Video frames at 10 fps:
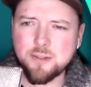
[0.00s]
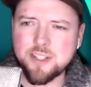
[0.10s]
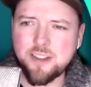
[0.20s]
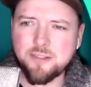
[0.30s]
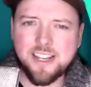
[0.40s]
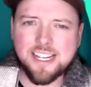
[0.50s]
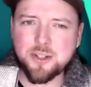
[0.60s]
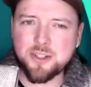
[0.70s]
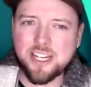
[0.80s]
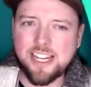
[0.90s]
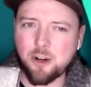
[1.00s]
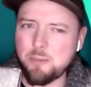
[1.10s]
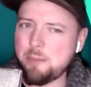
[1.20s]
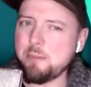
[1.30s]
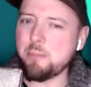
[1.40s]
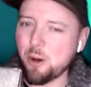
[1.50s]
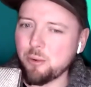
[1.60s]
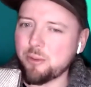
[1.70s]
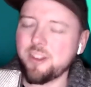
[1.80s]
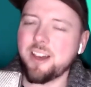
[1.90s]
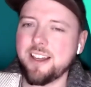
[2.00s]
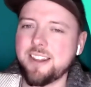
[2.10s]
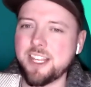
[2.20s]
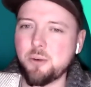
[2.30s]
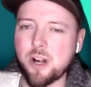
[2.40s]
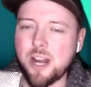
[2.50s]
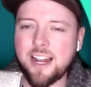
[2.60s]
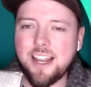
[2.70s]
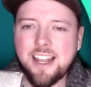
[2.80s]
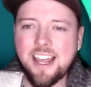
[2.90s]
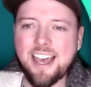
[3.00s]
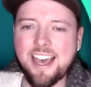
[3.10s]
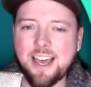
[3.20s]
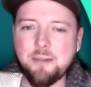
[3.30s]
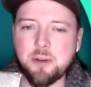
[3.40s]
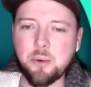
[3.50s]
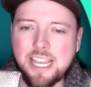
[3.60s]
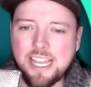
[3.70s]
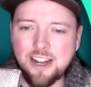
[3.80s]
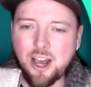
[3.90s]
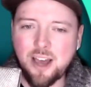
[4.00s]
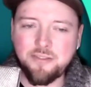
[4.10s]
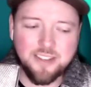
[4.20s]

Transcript: It was either Vegas or San Diego, maybe both uh, that you were at. Uh, but we hit it off.